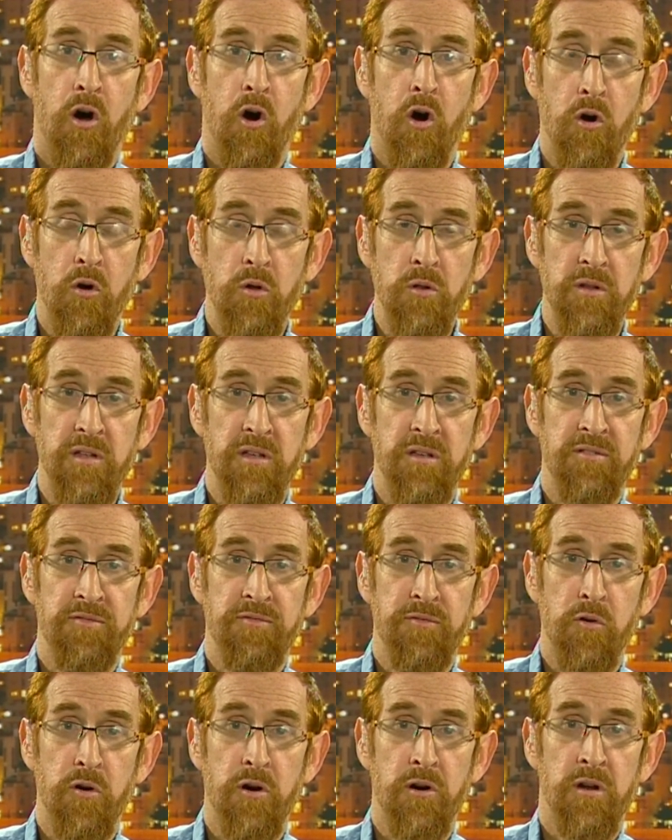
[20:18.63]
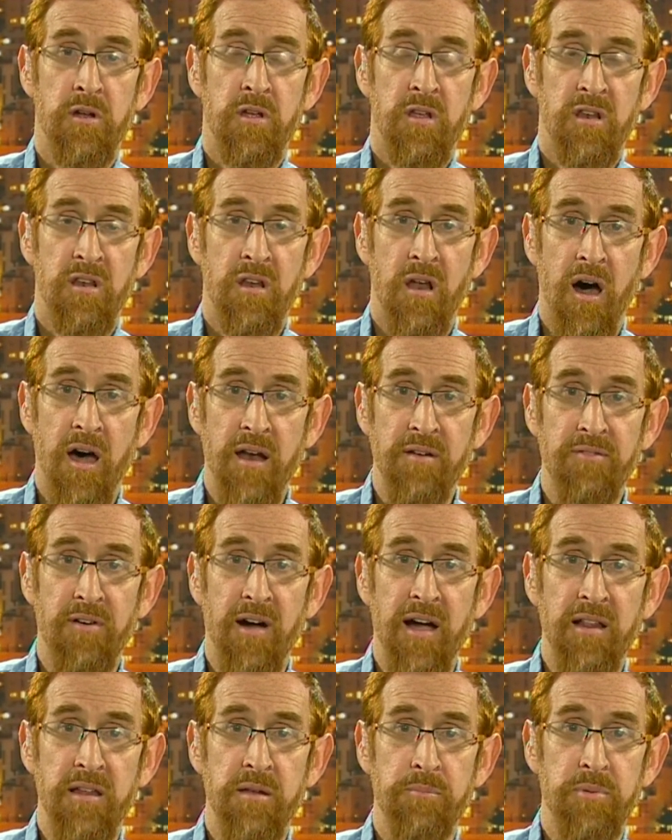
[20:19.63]
only for
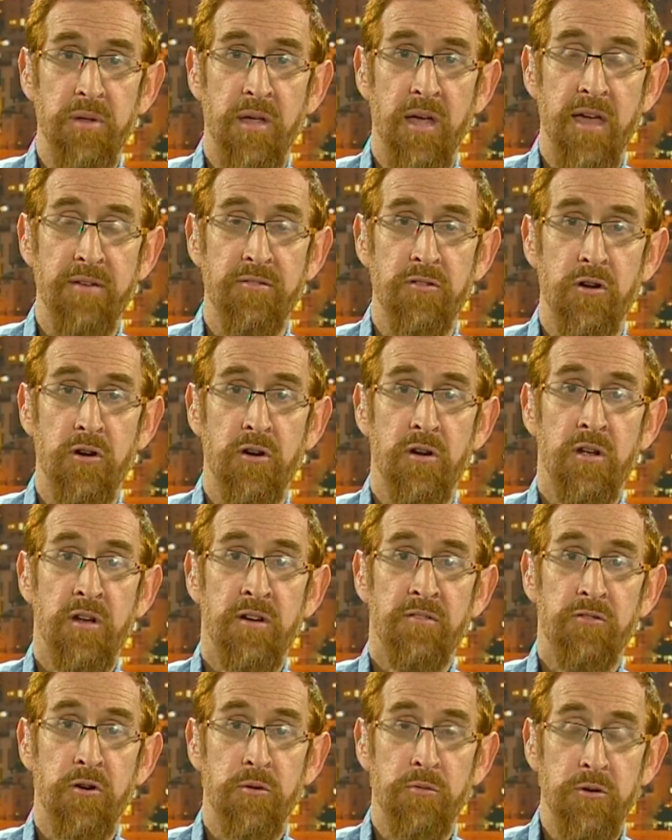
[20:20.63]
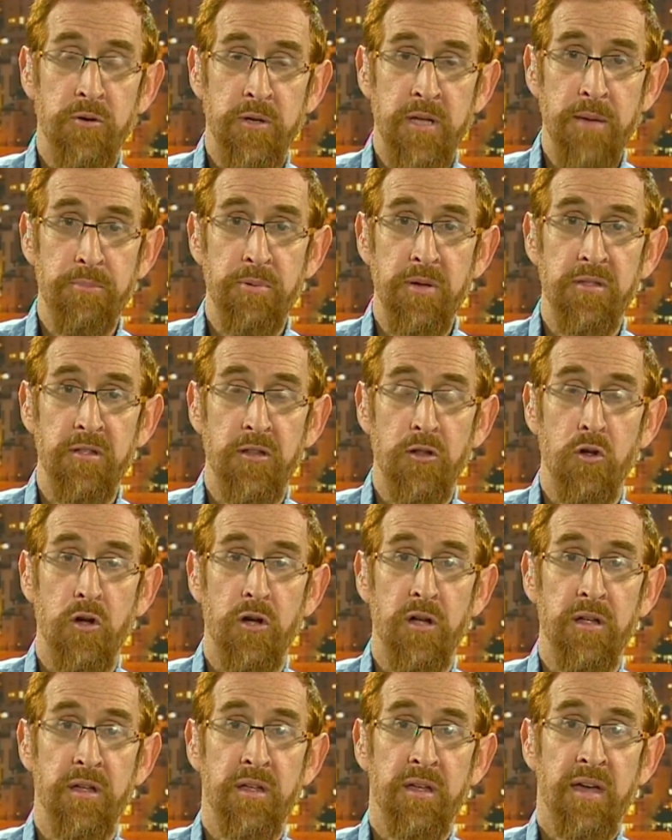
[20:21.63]
non-violent behavior, for keeping the
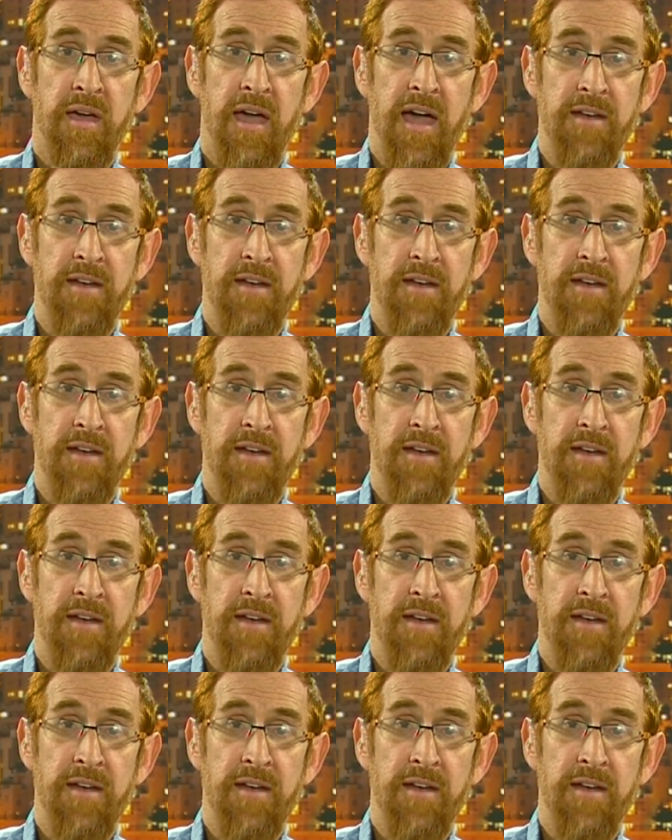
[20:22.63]
law,